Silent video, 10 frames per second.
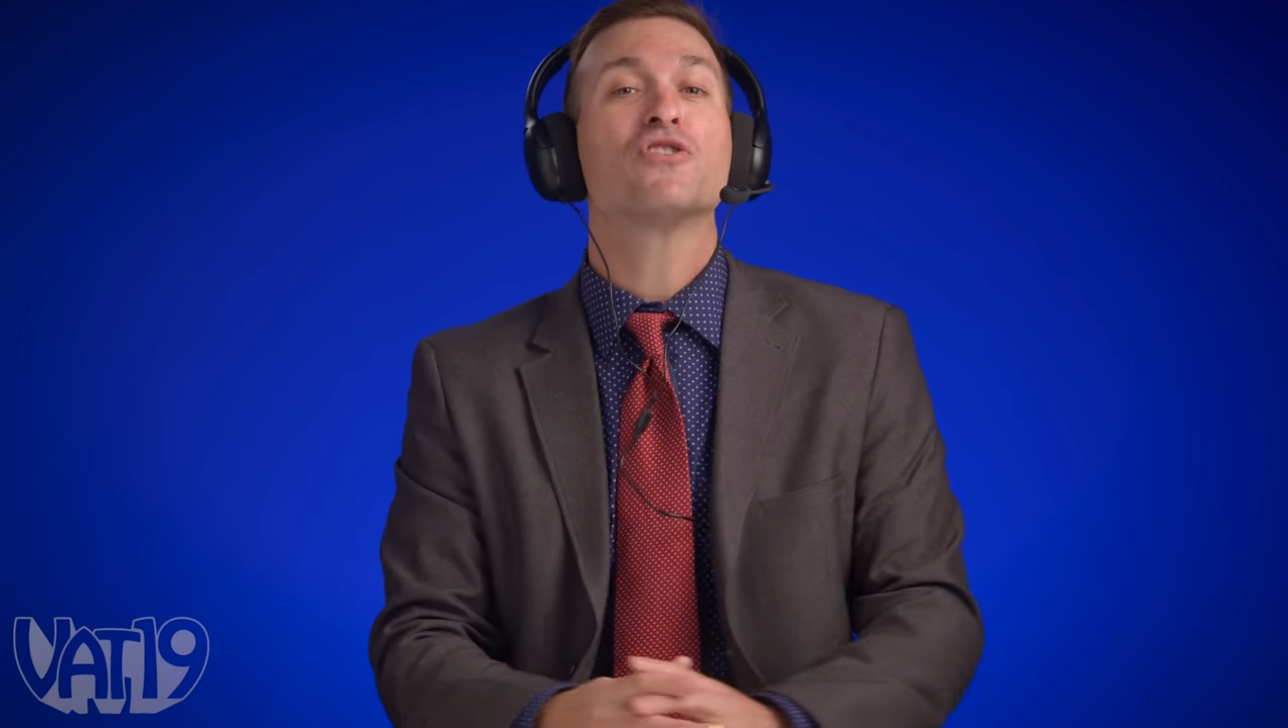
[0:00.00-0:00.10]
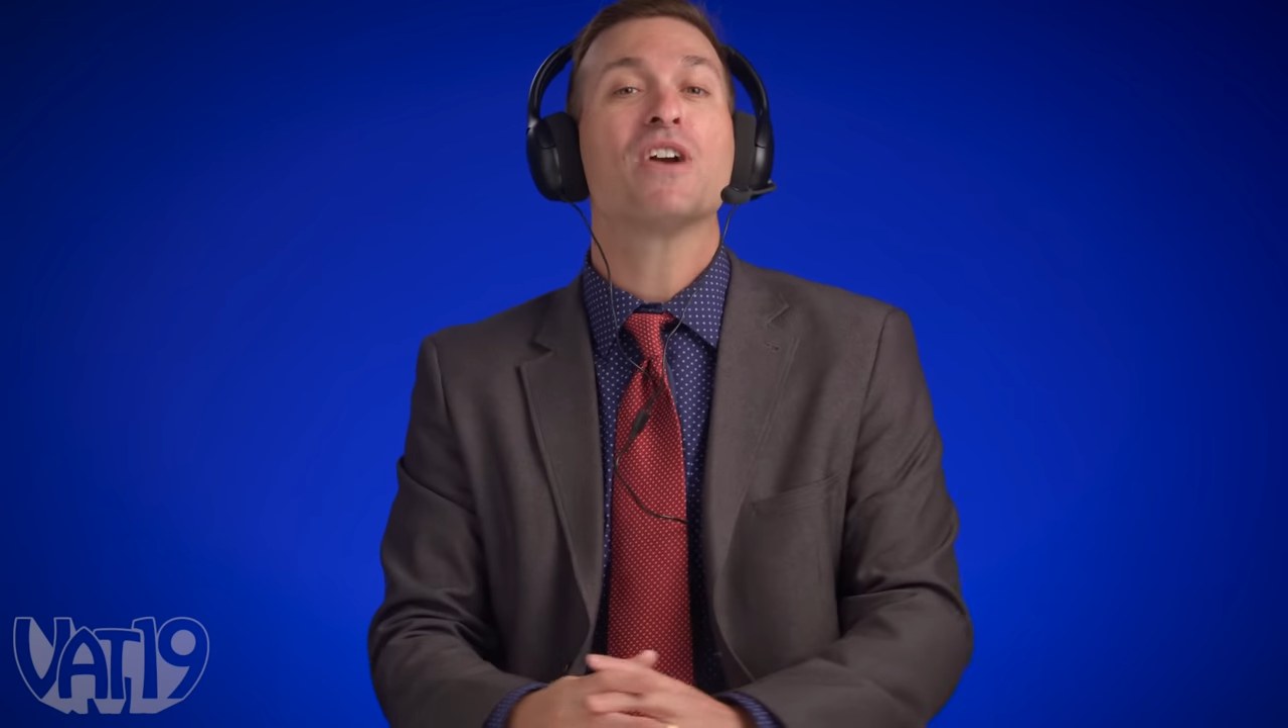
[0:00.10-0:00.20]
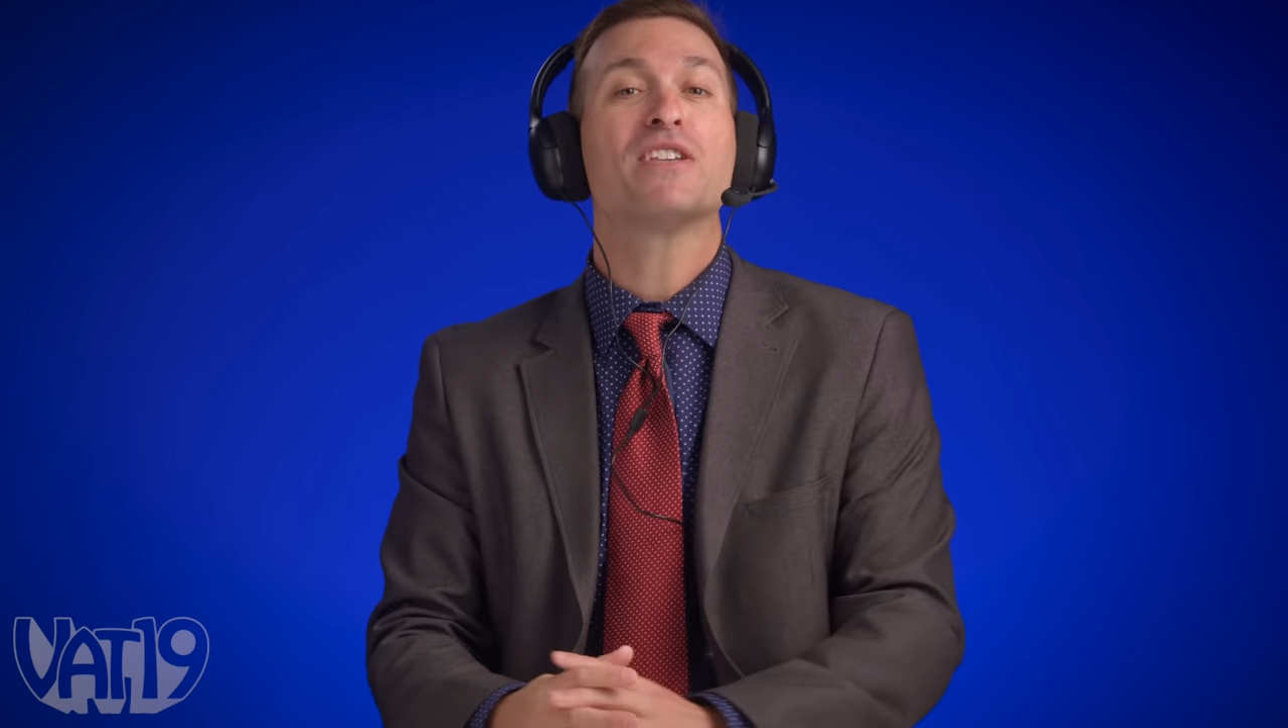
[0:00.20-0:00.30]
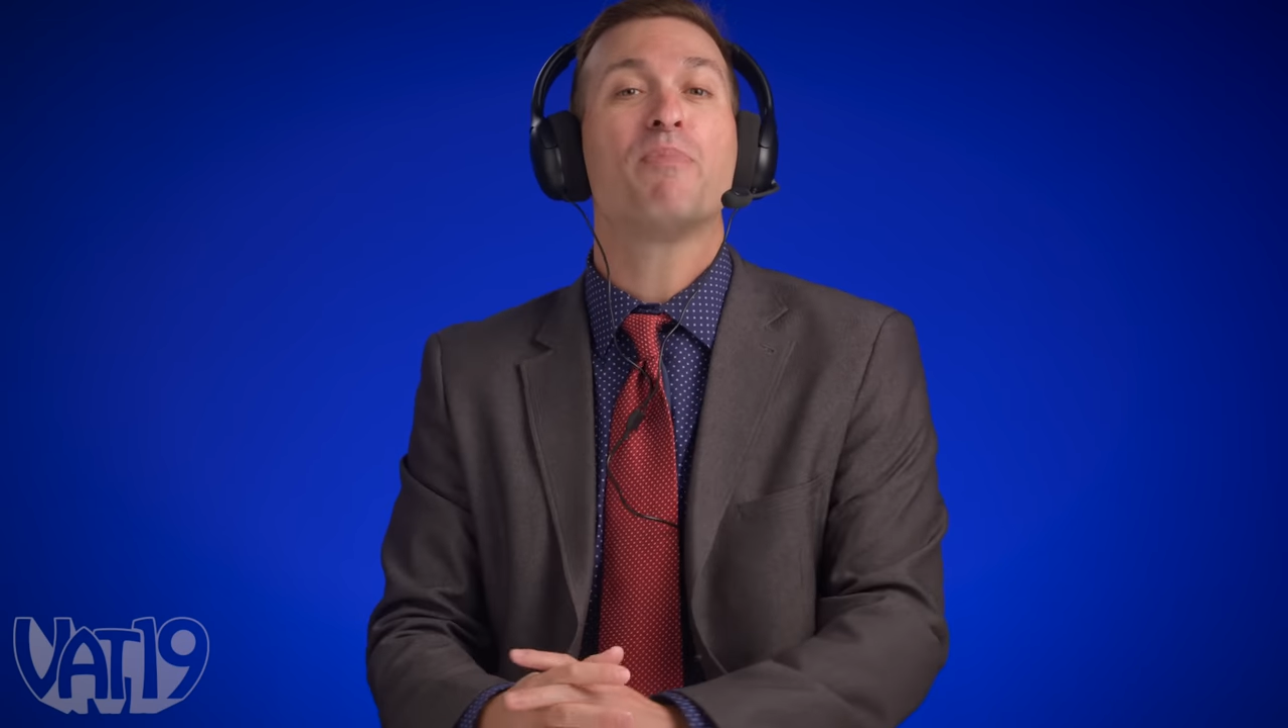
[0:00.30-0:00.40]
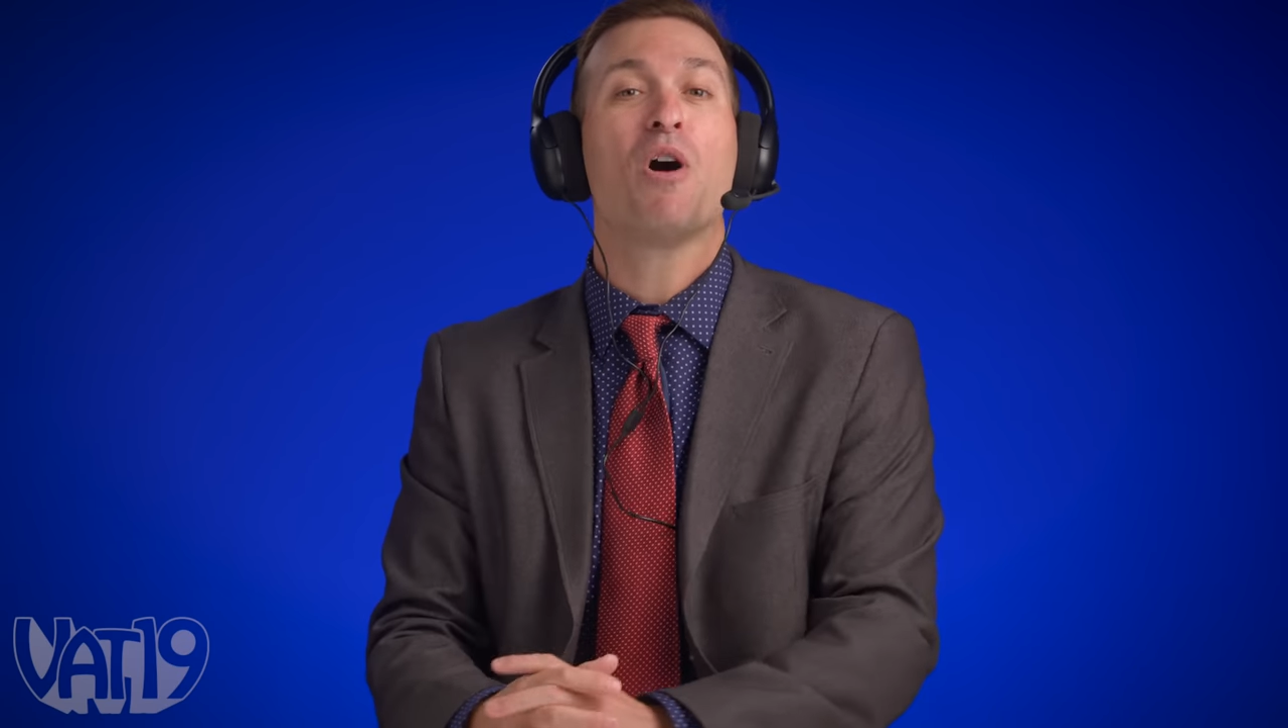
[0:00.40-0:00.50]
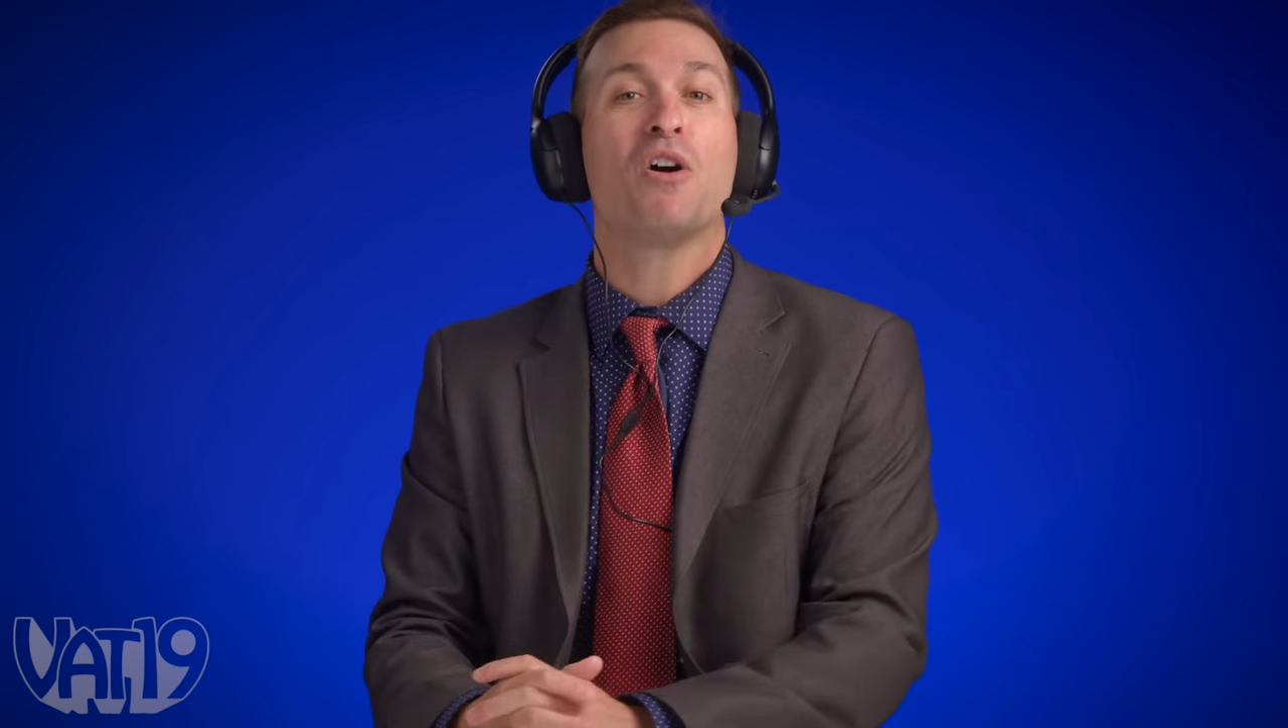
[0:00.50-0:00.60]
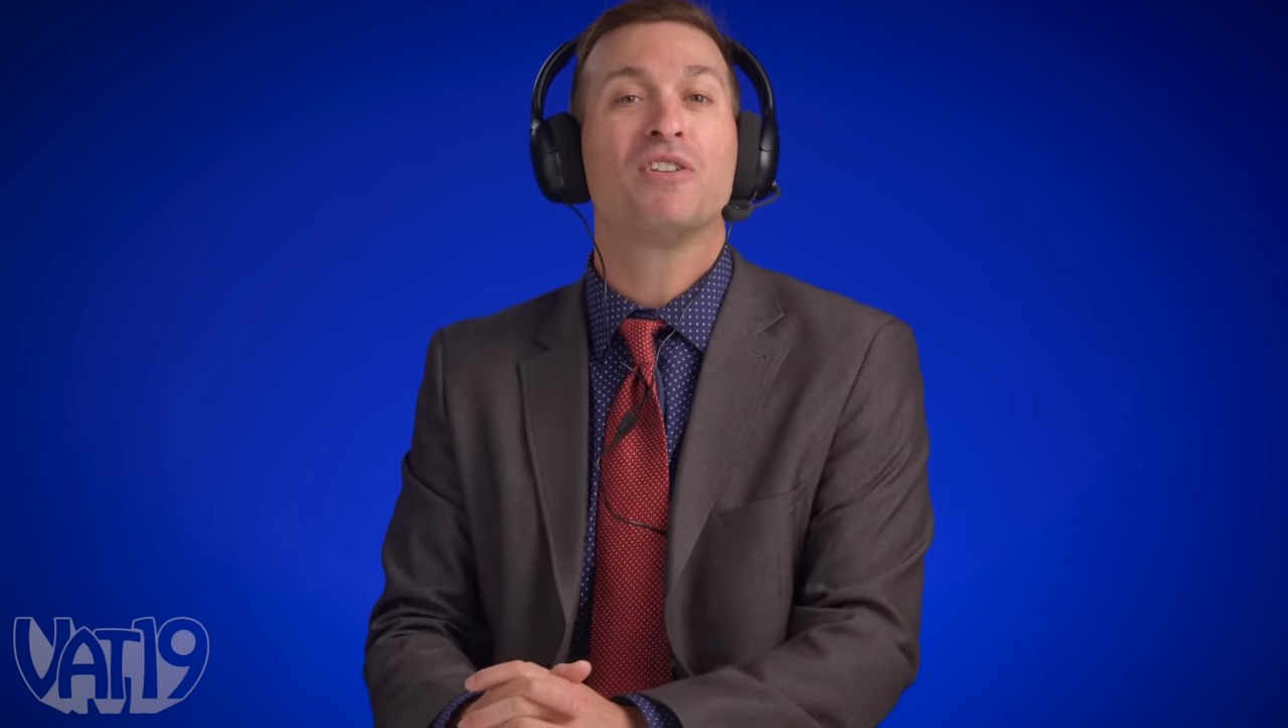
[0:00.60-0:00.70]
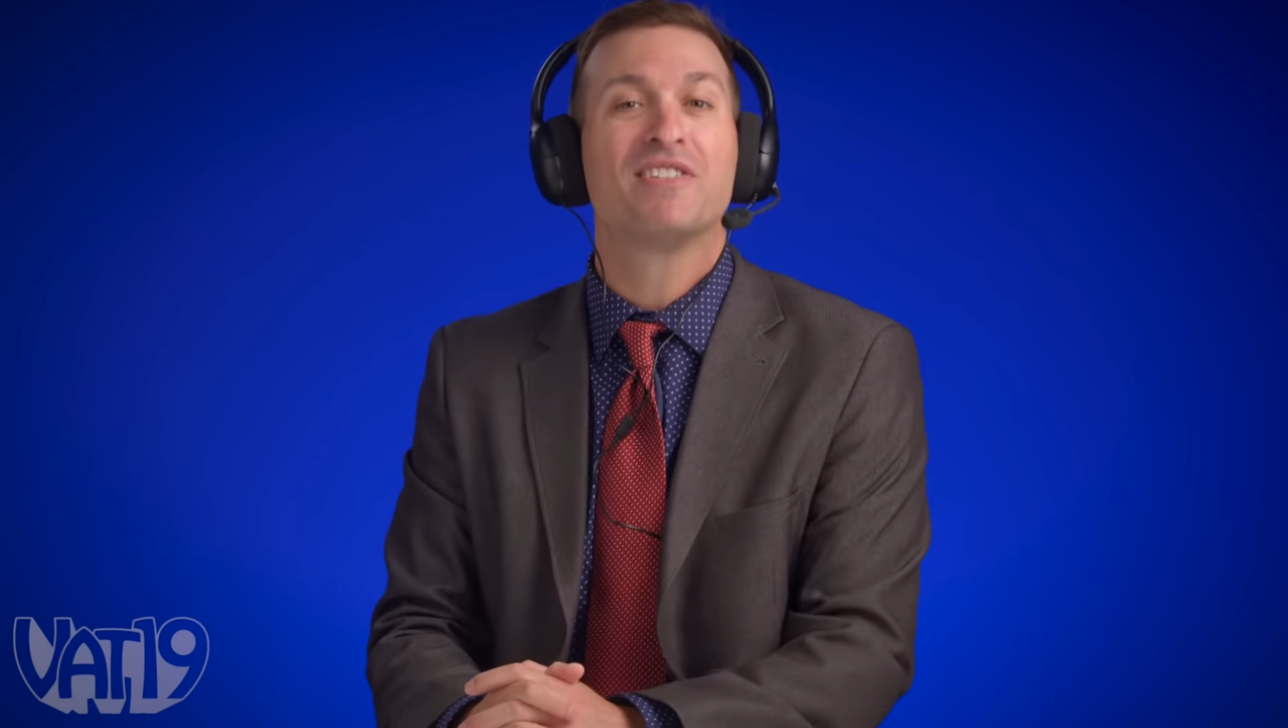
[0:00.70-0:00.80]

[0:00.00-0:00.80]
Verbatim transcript: stress ball